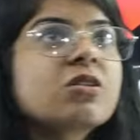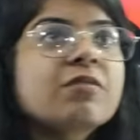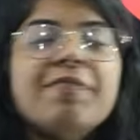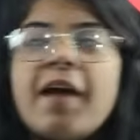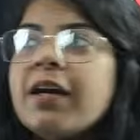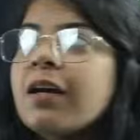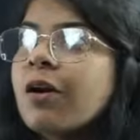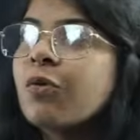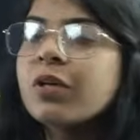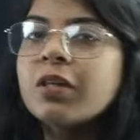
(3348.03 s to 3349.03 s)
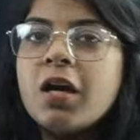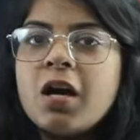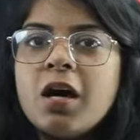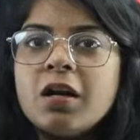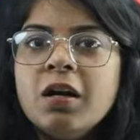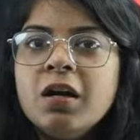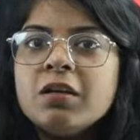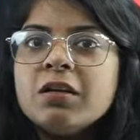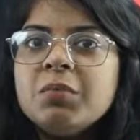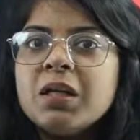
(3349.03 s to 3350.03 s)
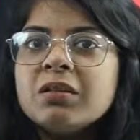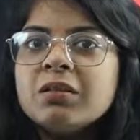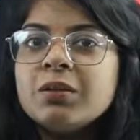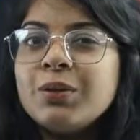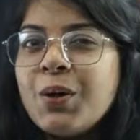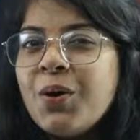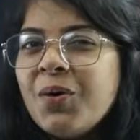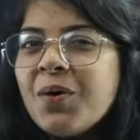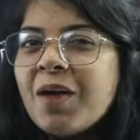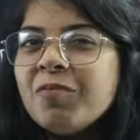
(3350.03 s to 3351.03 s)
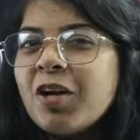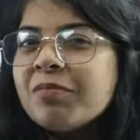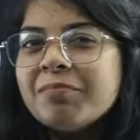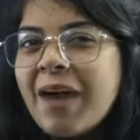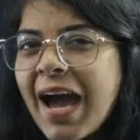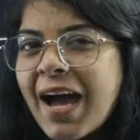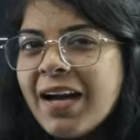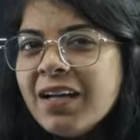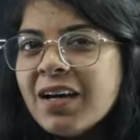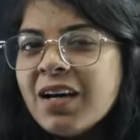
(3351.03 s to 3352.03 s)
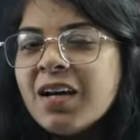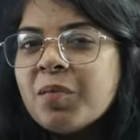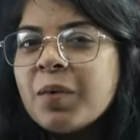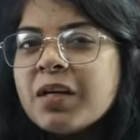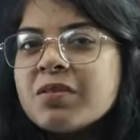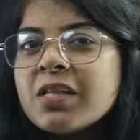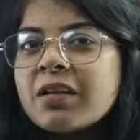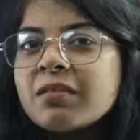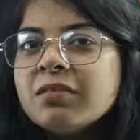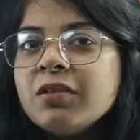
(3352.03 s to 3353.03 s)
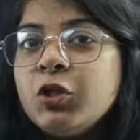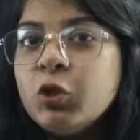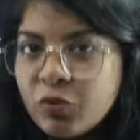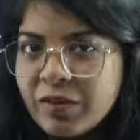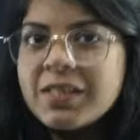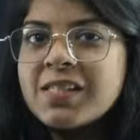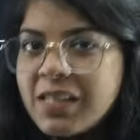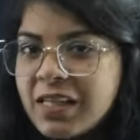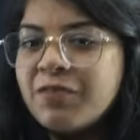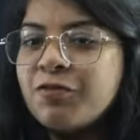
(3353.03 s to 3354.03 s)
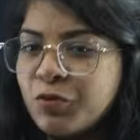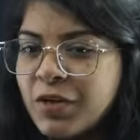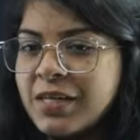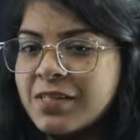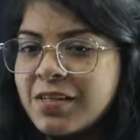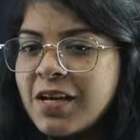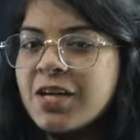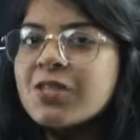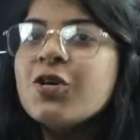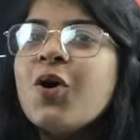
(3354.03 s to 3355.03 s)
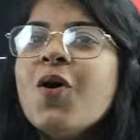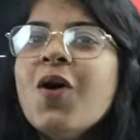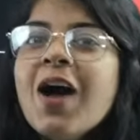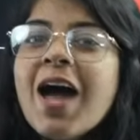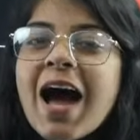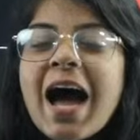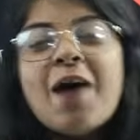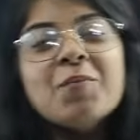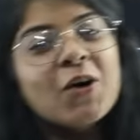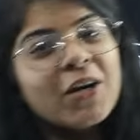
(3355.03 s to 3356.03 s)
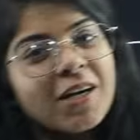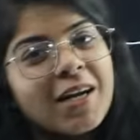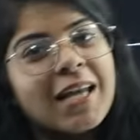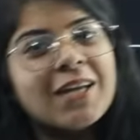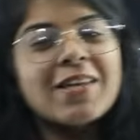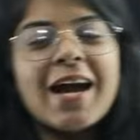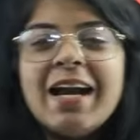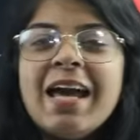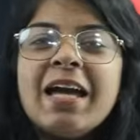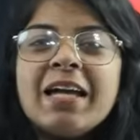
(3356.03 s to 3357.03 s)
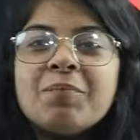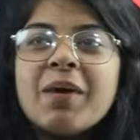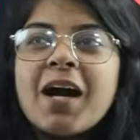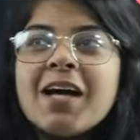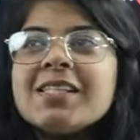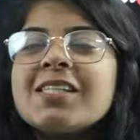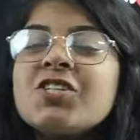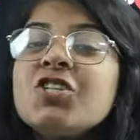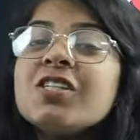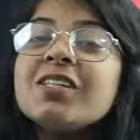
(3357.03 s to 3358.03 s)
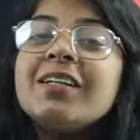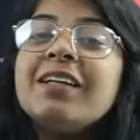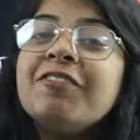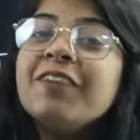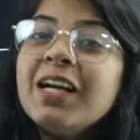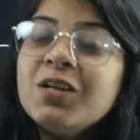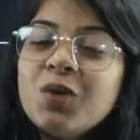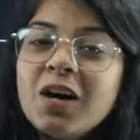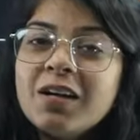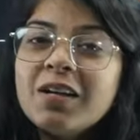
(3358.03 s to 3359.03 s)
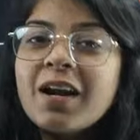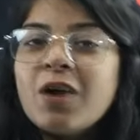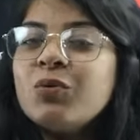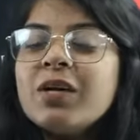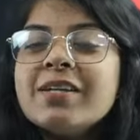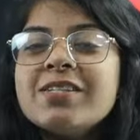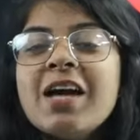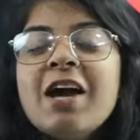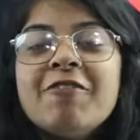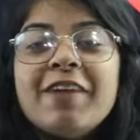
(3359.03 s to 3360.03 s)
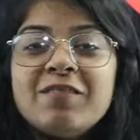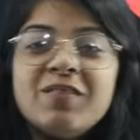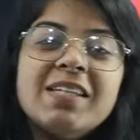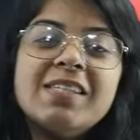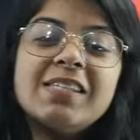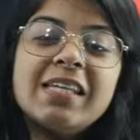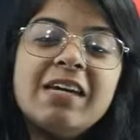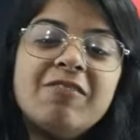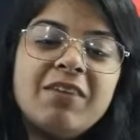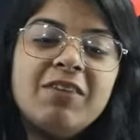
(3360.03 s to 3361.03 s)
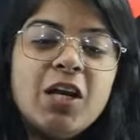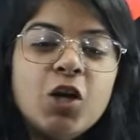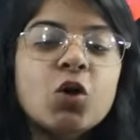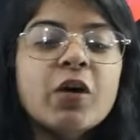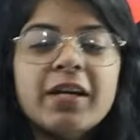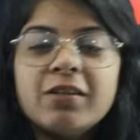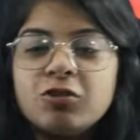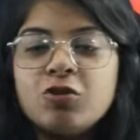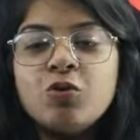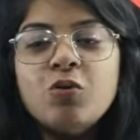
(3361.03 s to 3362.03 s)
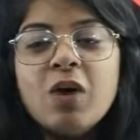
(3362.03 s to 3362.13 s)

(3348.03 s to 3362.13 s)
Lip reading: flying around in the air? I'm like, no, I'm not mad. But he was like, you will see in few days. So I'm going to tell you that because it's just a different world around us when we see, when we look it through